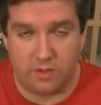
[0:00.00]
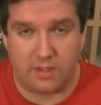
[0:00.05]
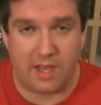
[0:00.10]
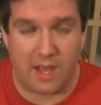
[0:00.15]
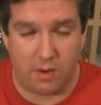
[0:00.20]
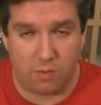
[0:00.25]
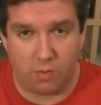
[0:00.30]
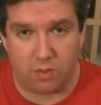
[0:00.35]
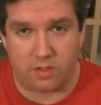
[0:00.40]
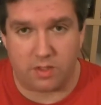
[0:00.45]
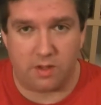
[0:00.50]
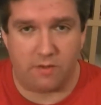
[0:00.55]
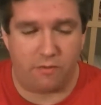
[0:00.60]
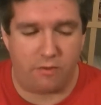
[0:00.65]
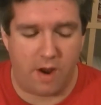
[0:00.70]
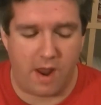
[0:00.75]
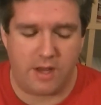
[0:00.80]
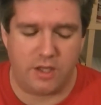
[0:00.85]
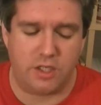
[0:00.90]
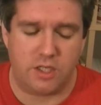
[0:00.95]
again wasn't the
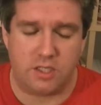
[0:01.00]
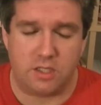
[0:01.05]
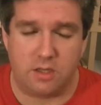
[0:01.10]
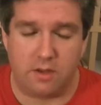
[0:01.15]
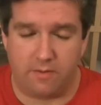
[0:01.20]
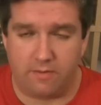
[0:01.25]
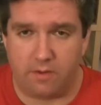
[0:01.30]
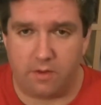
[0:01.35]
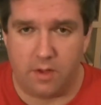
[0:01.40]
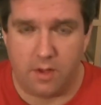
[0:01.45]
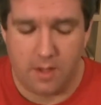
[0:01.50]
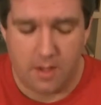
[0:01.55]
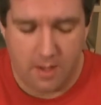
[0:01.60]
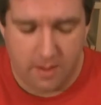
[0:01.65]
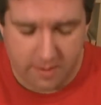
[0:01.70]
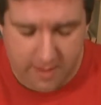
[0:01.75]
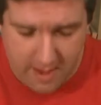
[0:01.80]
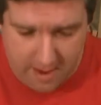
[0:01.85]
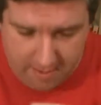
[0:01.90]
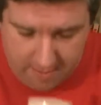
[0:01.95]
freshest of
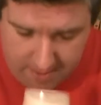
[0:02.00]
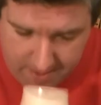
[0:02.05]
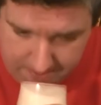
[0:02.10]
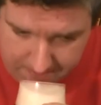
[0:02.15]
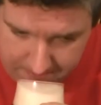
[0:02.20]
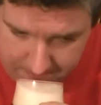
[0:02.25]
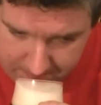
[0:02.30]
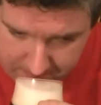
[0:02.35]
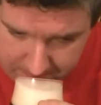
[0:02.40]
their um,